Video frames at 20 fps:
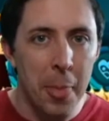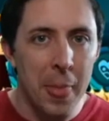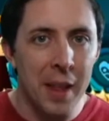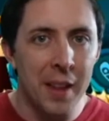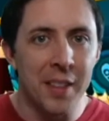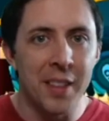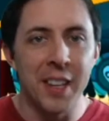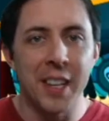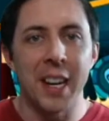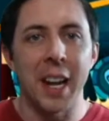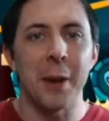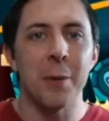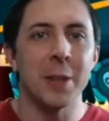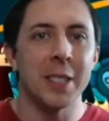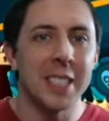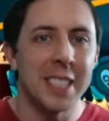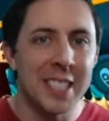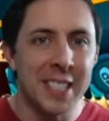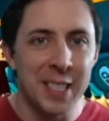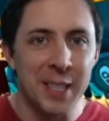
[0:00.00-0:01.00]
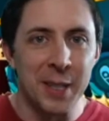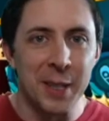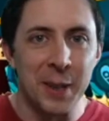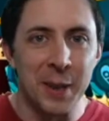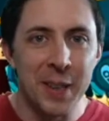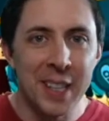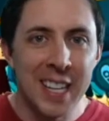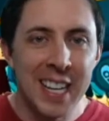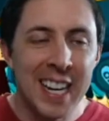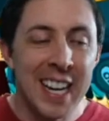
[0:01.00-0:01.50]
then I went to
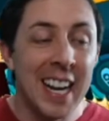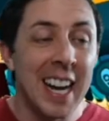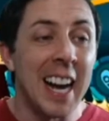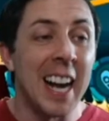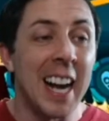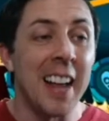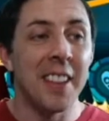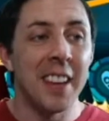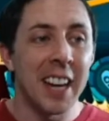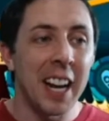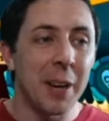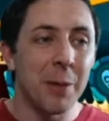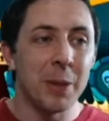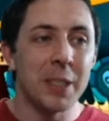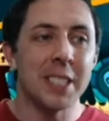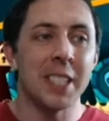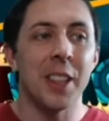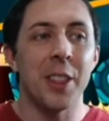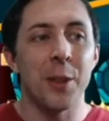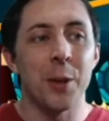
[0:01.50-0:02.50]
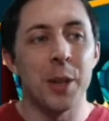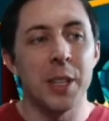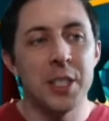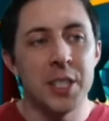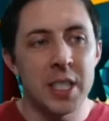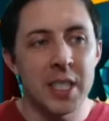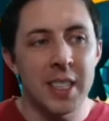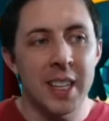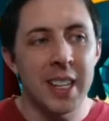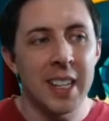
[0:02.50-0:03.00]
2, and then I went to 3
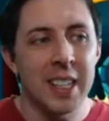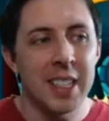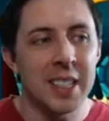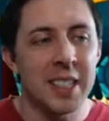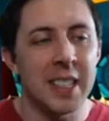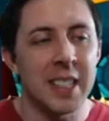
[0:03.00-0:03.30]
just because